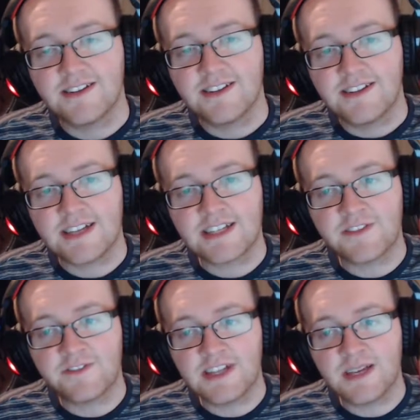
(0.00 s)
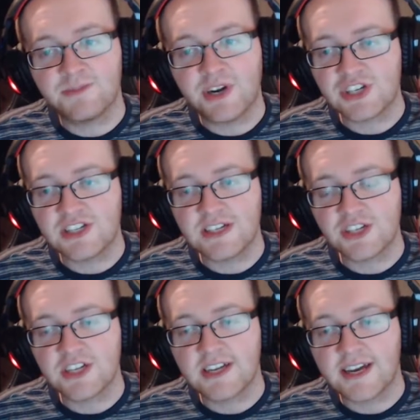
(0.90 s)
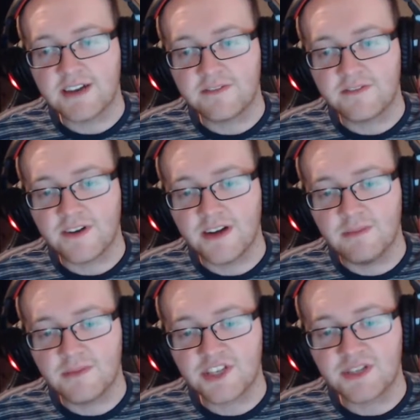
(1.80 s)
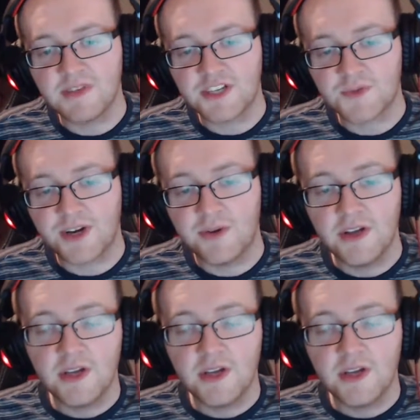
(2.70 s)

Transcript: That's definitely the impression that she gave to me as well.